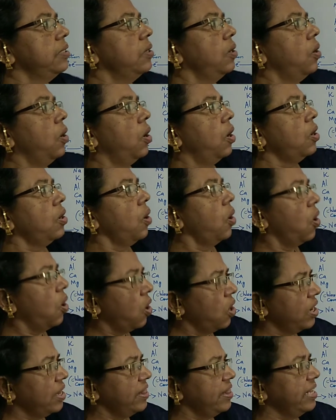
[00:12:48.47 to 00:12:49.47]
or
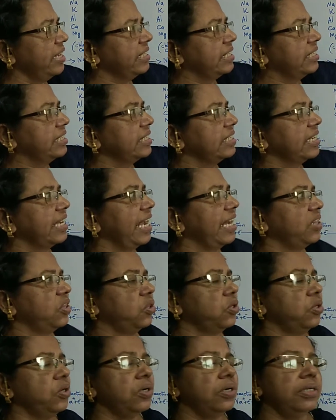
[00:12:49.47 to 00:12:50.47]
on this
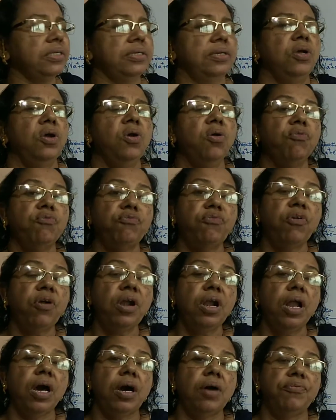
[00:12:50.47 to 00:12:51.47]
cathode,
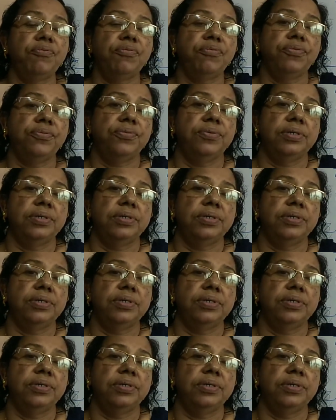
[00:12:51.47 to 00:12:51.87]
full of,